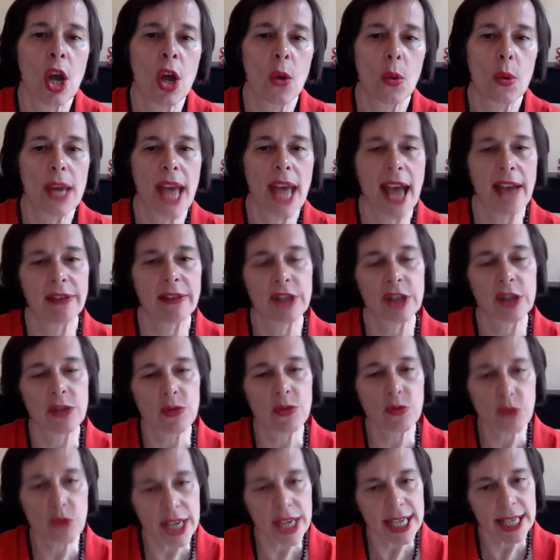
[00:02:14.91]
we have to
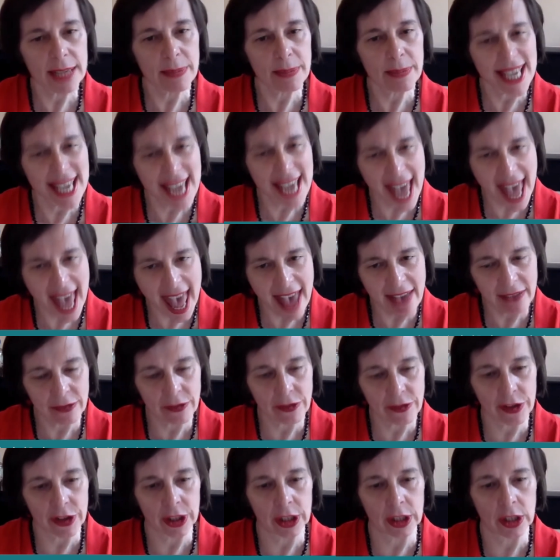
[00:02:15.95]
really be
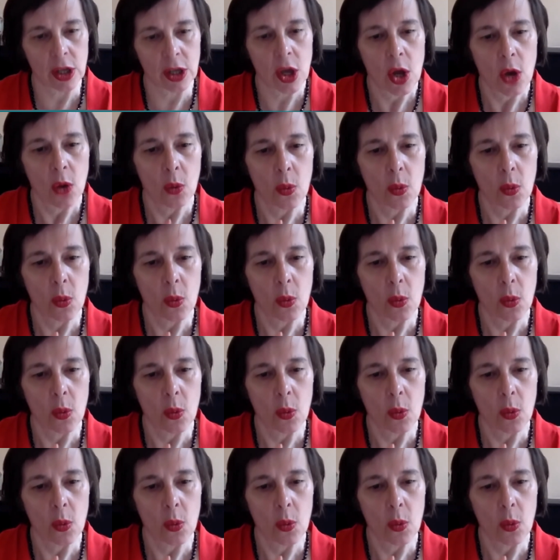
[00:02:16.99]
careful